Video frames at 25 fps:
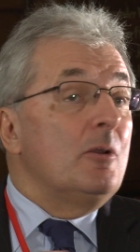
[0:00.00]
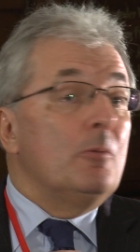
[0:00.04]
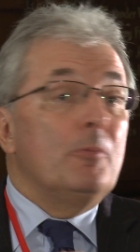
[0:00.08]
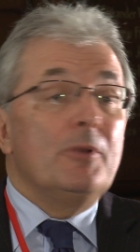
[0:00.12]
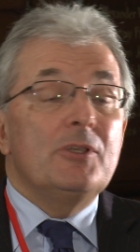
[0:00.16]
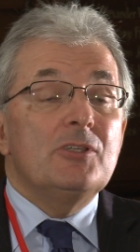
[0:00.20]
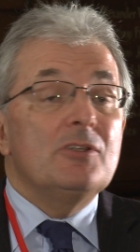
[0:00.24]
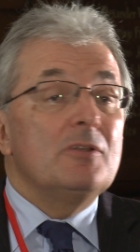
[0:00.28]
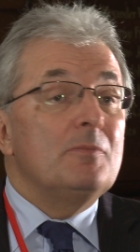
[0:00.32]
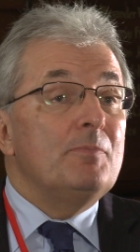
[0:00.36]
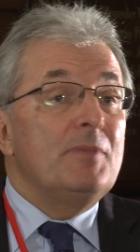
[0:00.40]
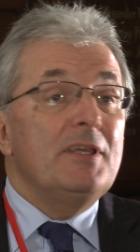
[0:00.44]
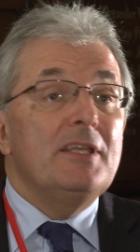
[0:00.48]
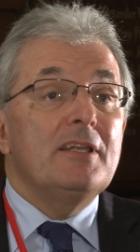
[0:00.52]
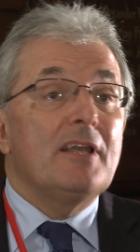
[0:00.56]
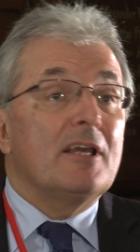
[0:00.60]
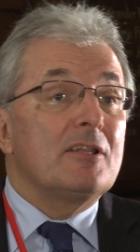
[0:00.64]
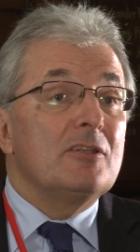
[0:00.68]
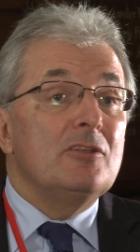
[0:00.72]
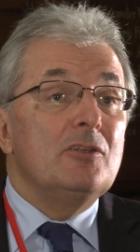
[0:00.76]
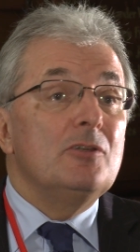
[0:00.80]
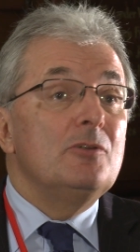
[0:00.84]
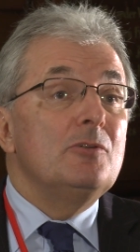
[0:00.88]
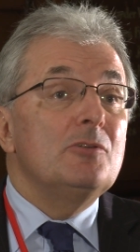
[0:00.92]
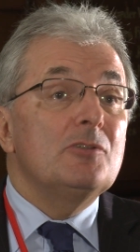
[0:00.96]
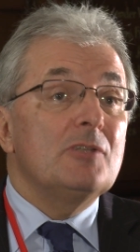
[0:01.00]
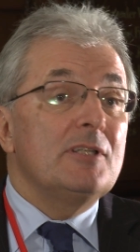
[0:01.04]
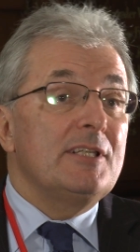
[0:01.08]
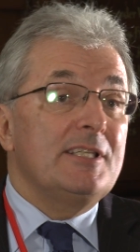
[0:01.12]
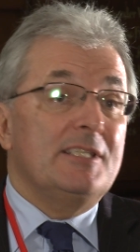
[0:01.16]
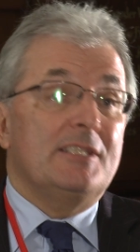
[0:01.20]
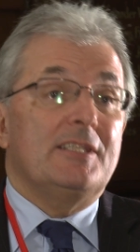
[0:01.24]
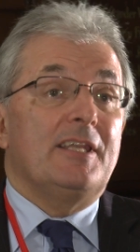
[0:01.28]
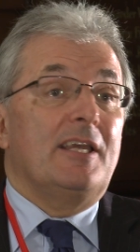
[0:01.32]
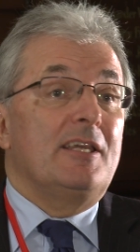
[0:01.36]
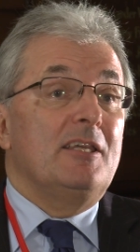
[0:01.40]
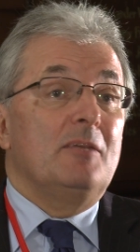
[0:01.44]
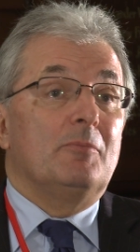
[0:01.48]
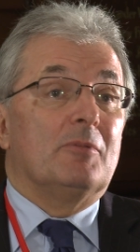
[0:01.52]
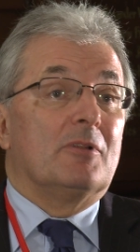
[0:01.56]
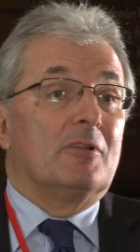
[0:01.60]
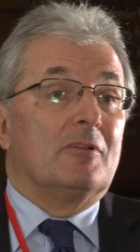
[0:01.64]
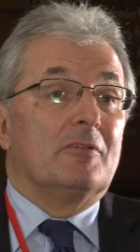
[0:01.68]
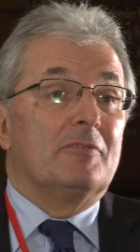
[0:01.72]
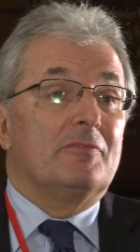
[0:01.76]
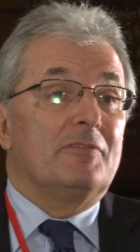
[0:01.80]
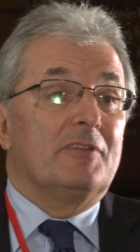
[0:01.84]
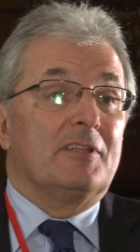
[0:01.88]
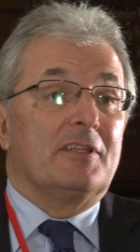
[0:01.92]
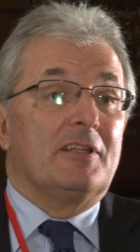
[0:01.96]
which had been unusually
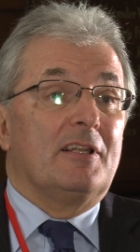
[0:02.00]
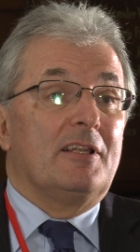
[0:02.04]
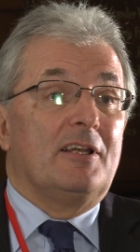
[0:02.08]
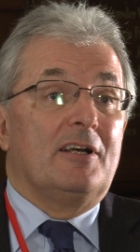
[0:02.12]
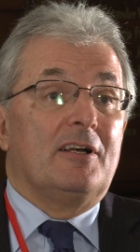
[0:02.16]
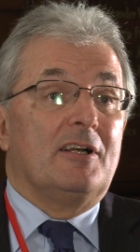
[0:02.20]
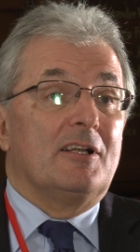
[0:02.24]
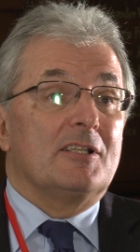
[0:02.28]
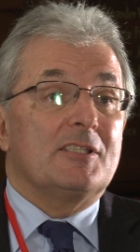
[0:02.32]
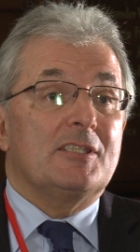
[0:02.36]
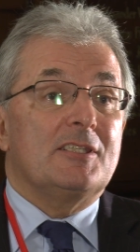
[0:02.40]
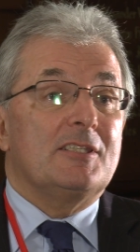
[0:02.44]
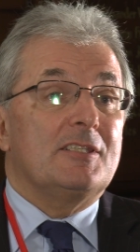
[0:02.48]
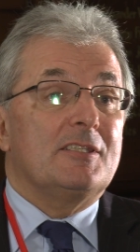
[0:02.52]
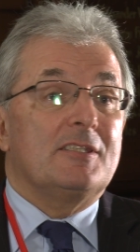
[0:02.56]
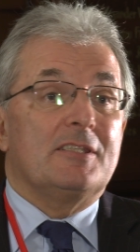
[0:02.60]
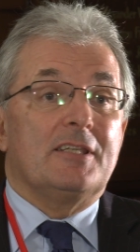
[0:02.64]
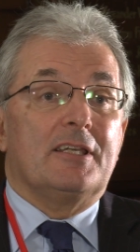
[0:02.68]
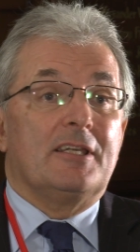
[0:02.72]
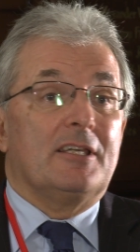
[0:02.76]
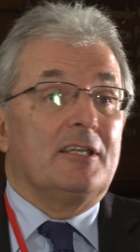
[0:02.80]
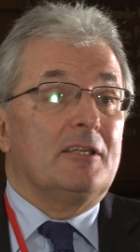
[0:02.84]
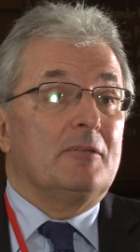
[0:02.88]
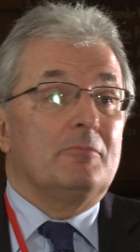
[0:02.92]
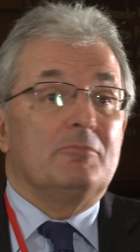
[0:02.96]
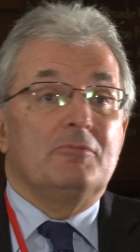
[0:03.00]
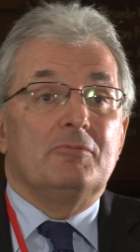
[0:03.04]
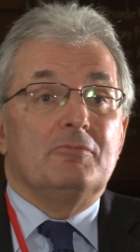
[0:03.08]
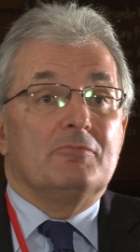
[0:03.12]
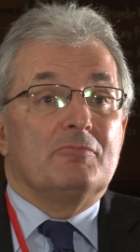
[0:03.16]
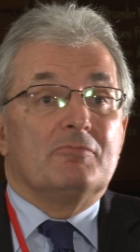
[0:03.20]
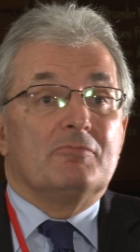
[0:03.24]
stable for the last uh,